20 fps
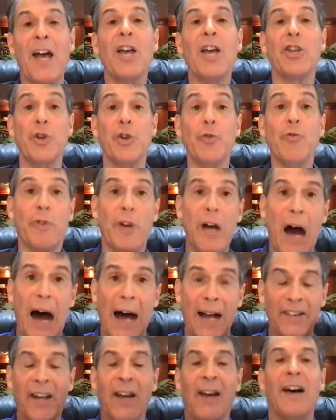you've
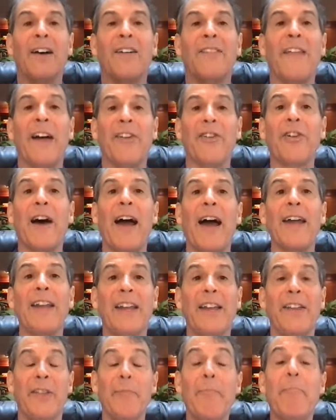got the
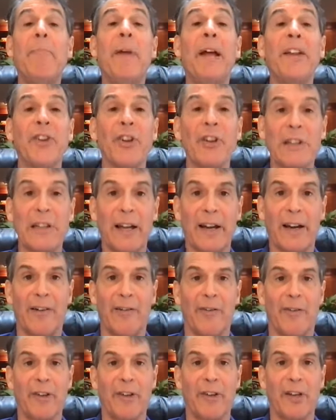psyche, the mental layer
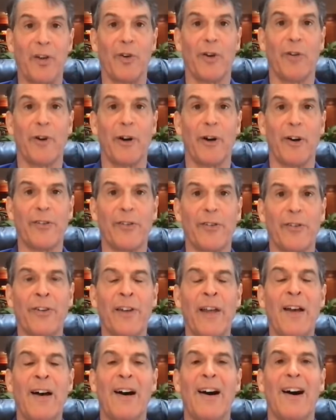of the universe.
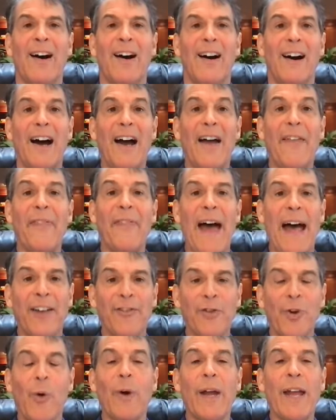And
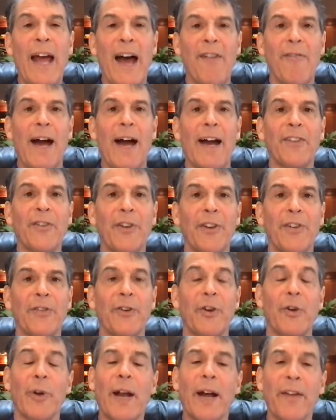that's what we have access
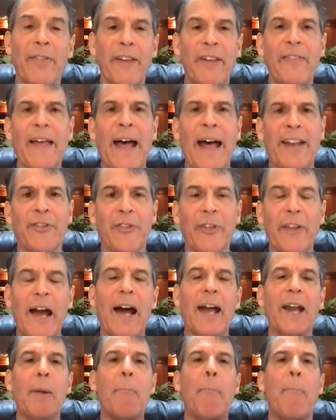to. And I think that's the
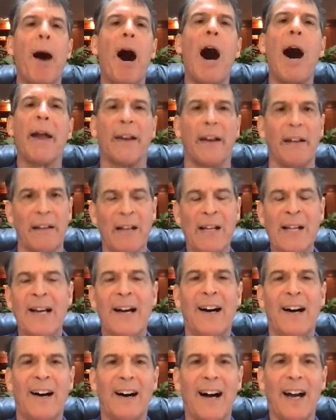kind of model,
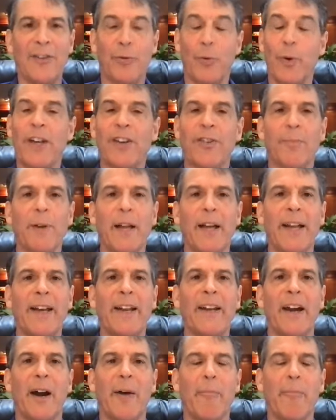as we explained
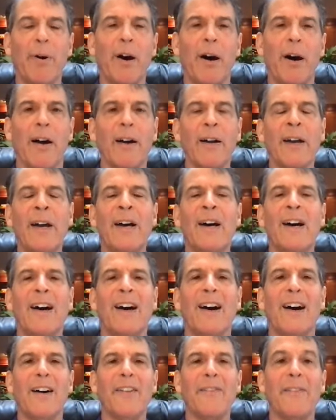in our book,
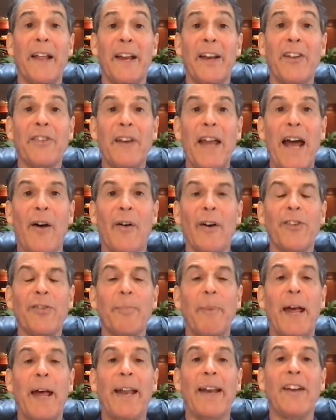that is now
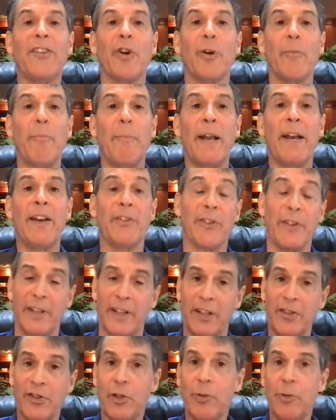expanding
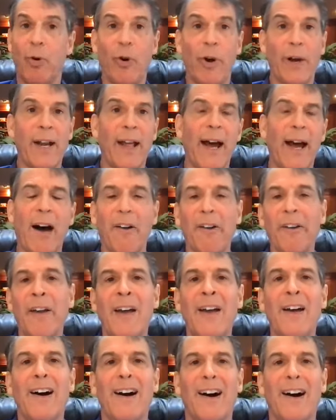tremendously. As you point out,
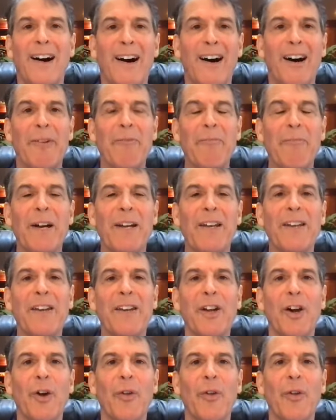
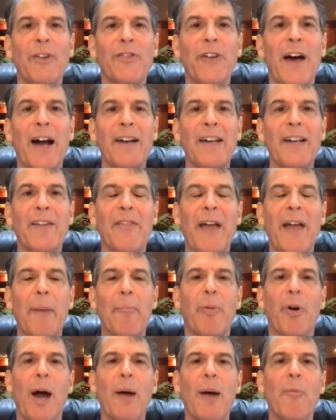this idea of
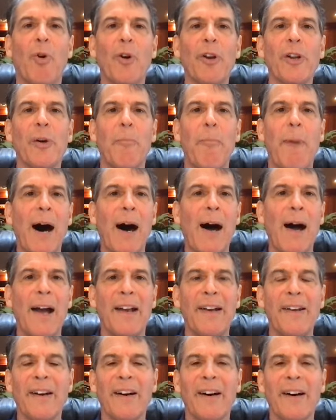that primordial
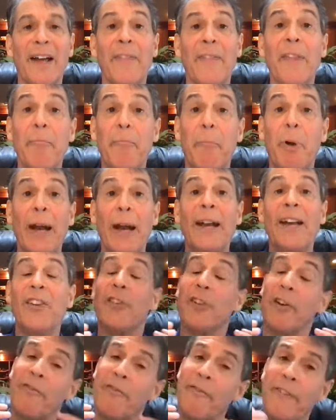mind and the brain
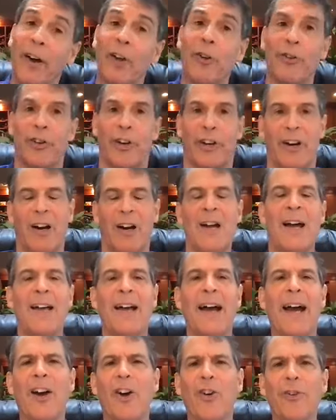is a filter.
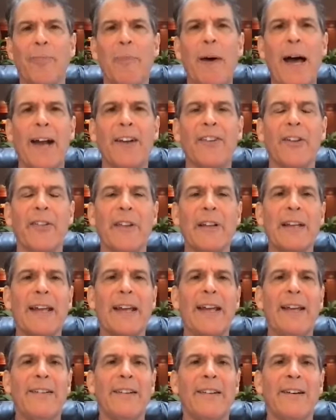That goes back to the
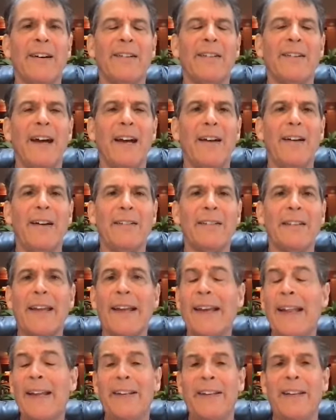late
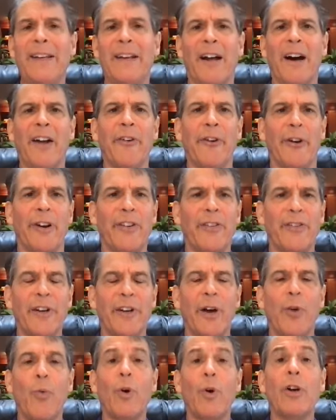
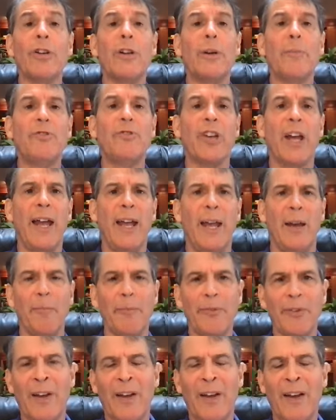1800s. William
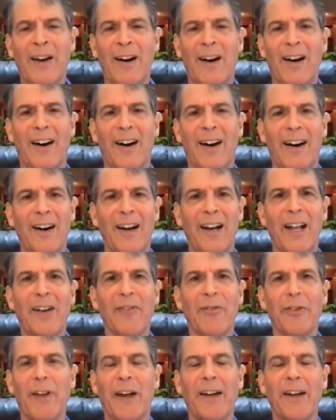James, head
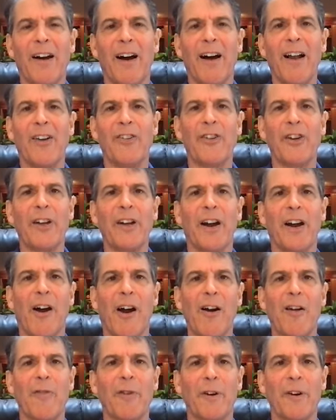of psychology at
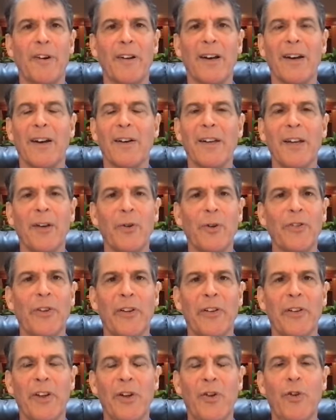Harvard, he was
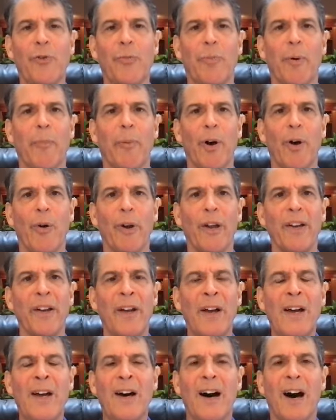a huge proponent
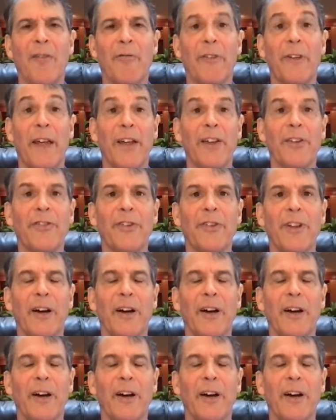of this.